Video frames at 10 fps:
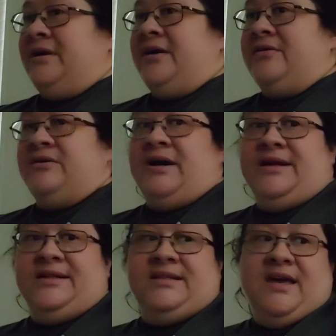don't know how
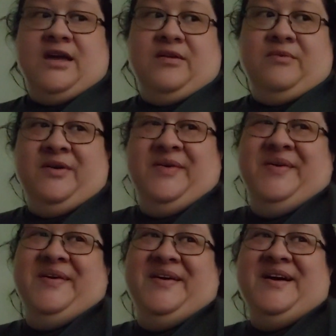to say it,
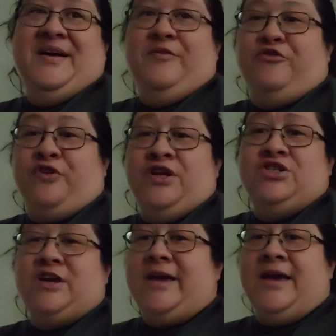
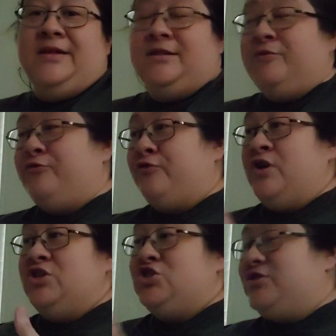fringe, I guess,
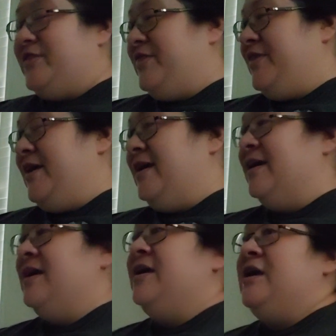fringe the thing,
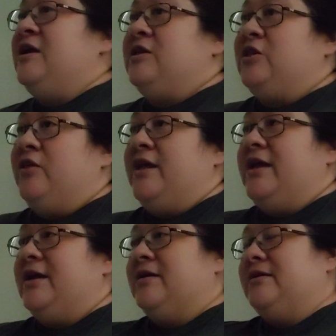so that
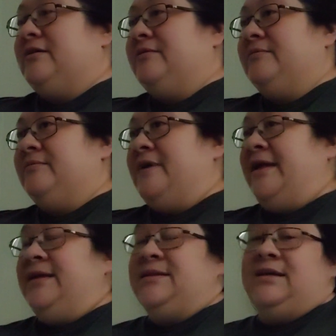
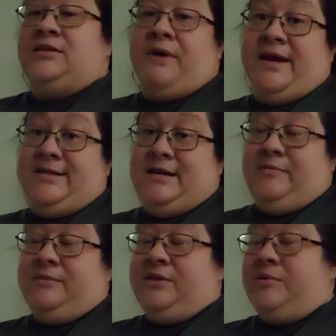at least that's my
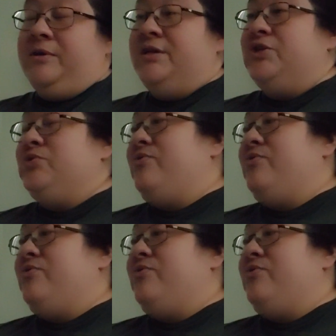attempt. So I'm gonna do